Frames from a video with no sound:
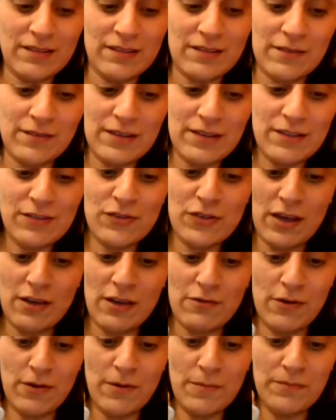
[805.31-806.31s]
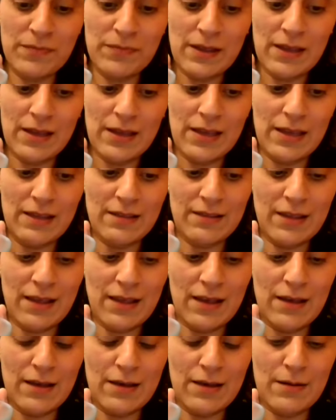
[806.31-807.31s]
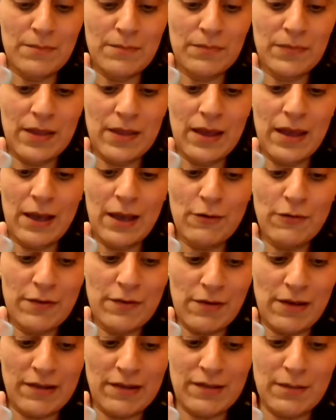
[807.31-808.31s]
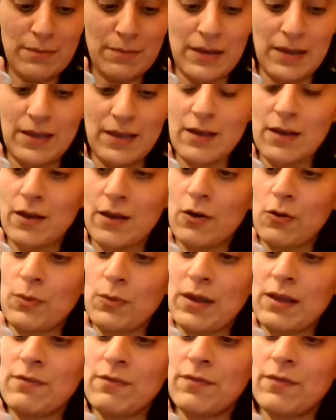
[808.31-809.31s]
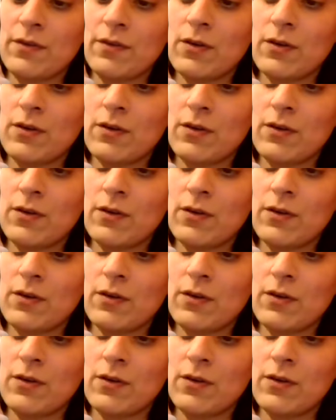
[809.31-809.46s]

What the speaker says: So this gyro is a healthy recipe with